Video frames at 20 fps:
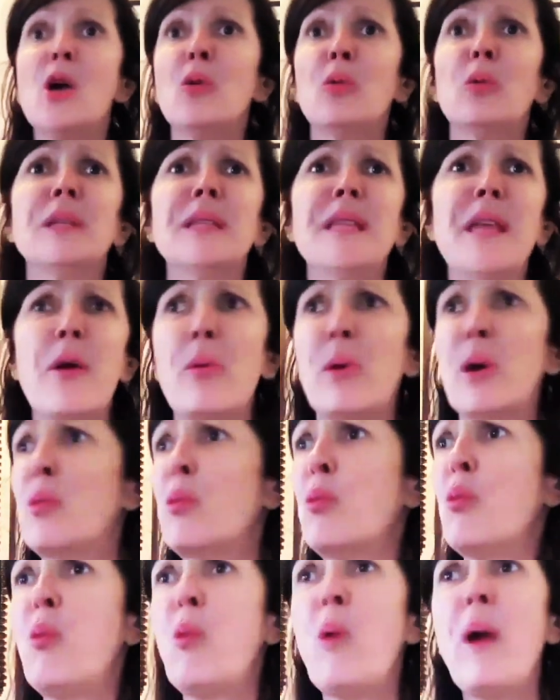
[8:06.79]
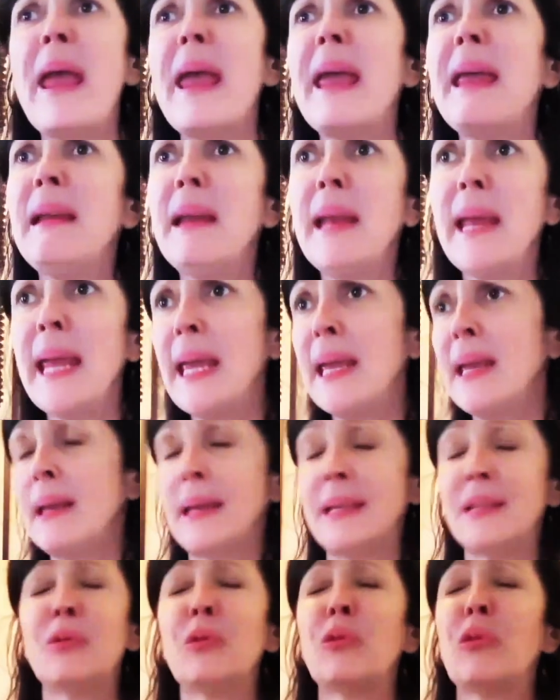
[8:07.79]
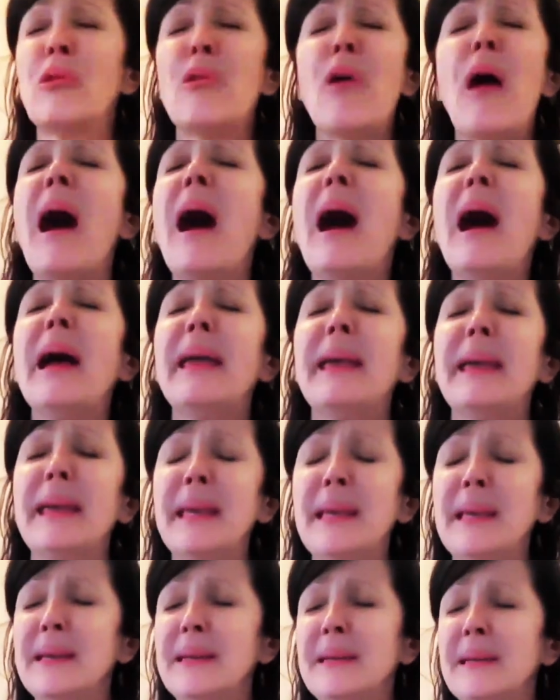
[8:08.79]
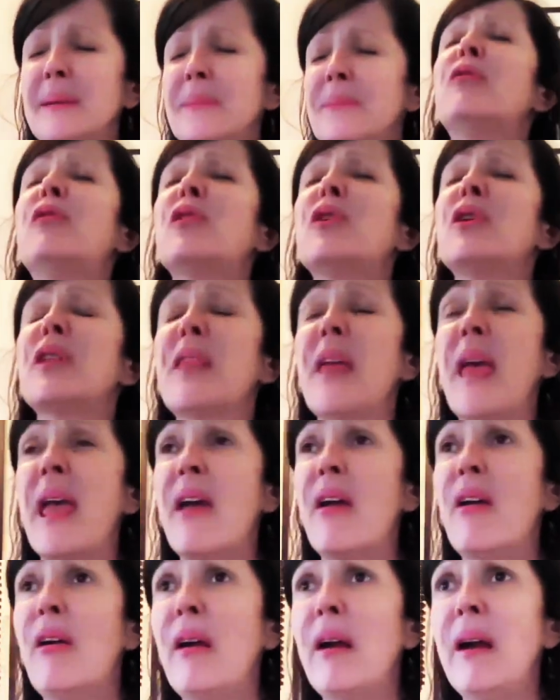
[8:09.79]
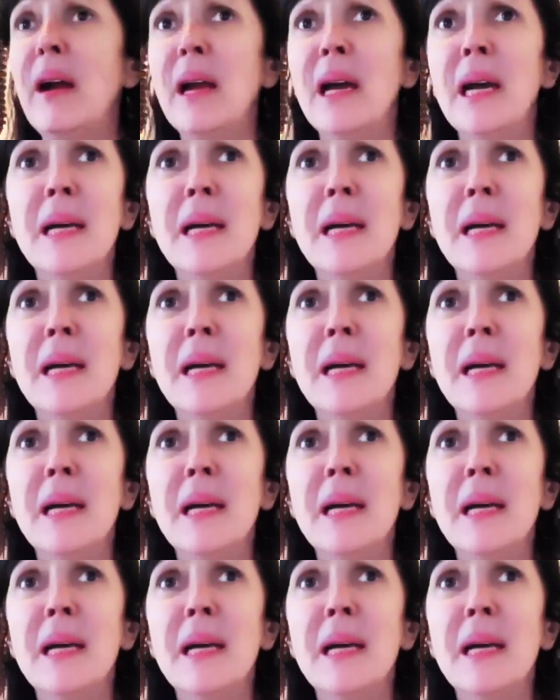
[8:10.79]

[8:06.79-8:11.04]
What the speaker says: when they were wailing and crying for their